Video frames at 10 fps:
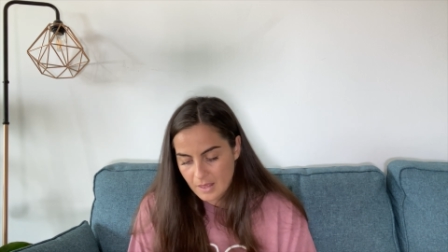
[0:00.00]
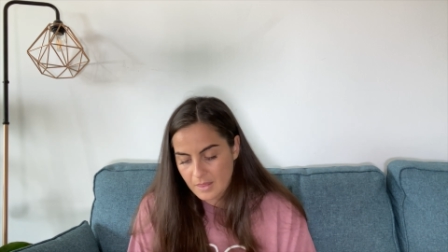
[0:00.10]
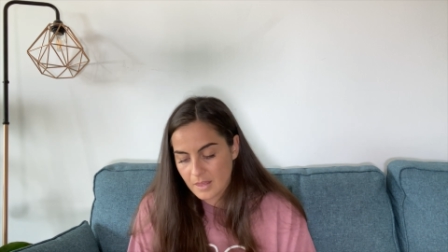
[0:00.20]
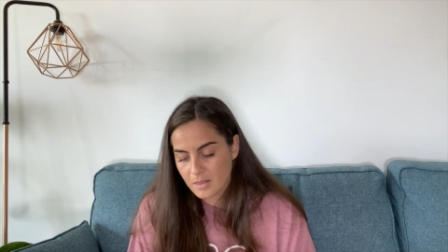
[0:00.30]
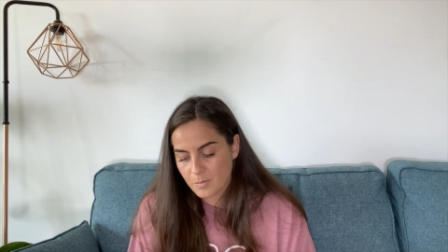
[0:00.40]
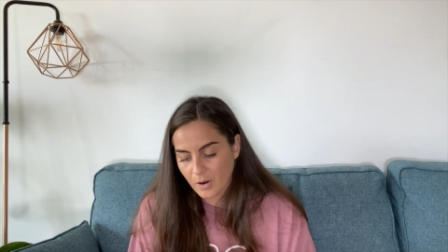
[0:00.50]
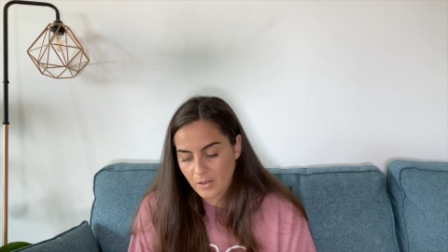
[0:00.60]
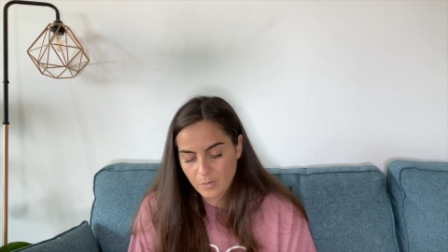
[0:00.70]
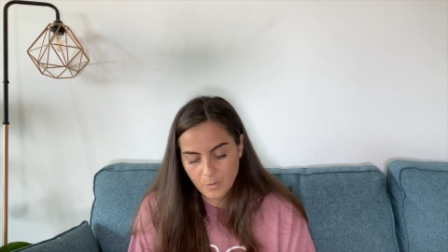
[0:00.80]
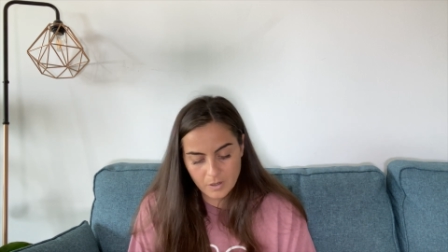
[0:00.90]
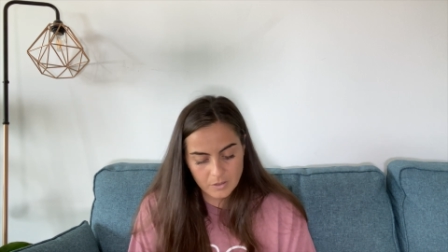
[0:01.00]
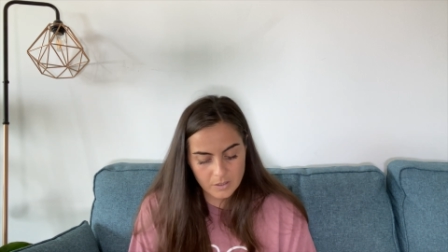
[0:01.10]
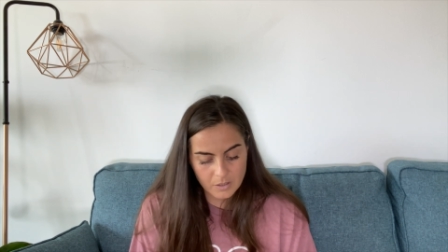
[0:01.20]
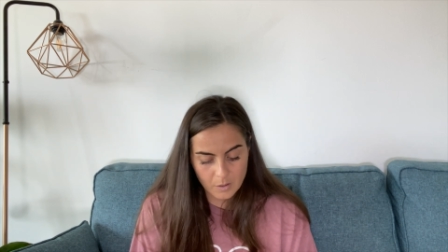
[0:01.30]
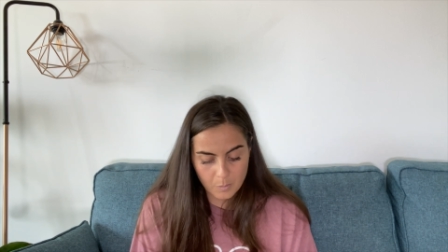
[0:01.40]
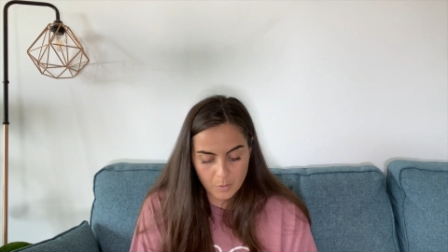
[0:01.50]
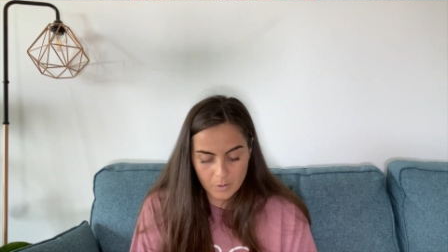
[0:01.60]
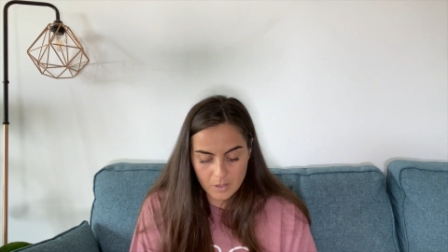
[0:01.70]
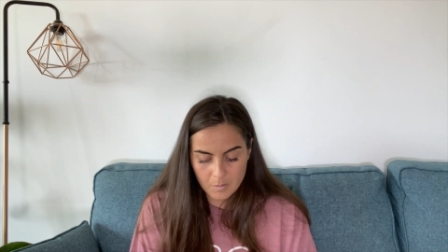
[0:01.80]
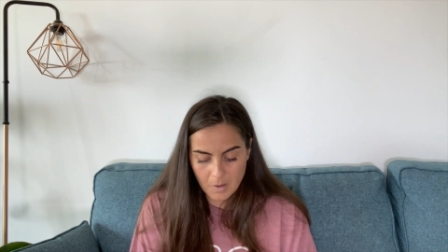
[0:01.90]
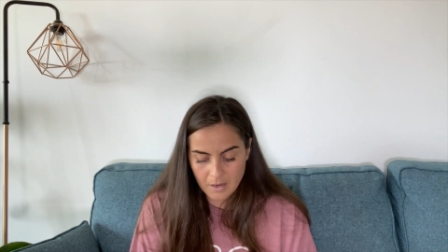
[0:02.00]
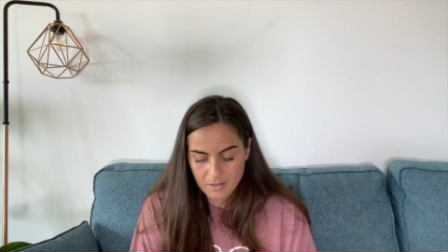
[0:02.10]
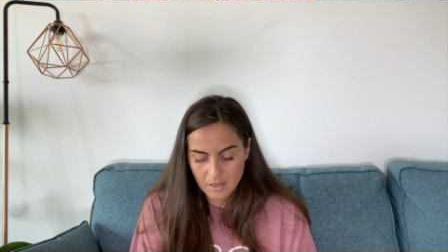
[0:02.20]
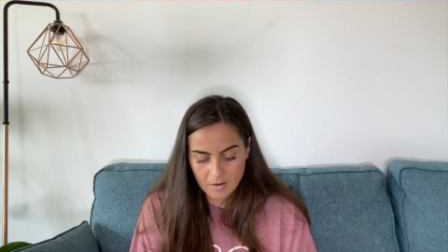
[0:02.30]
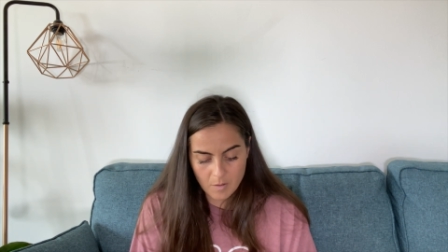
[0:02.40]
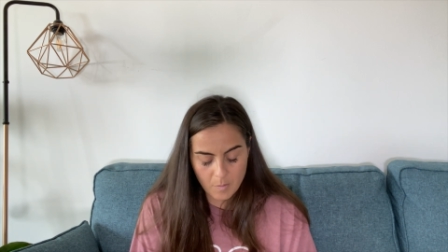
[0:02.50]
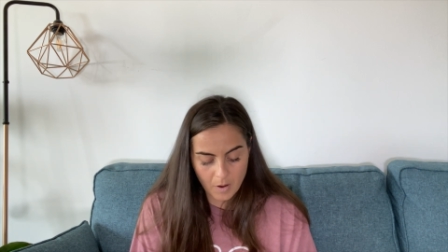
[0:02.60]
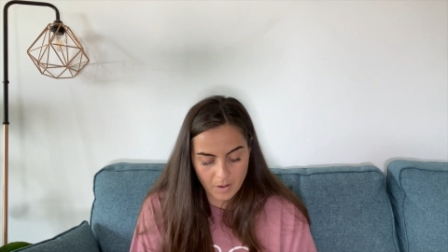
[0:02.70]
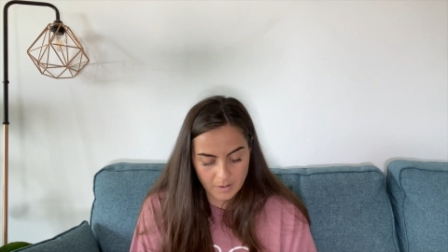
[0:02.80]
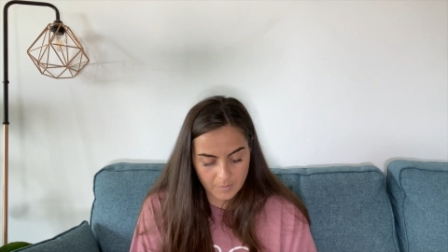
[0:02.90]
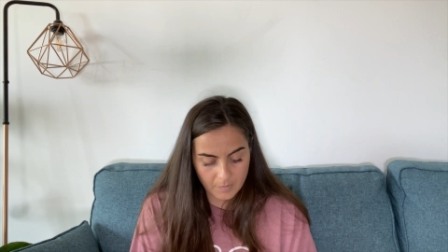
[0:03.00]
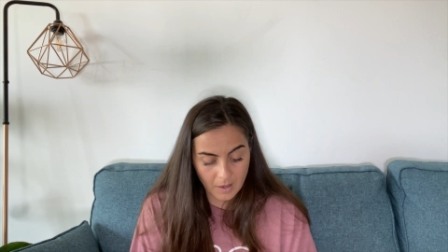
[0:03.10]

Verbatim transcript: Then the breath work to start pulling the mind out of the body.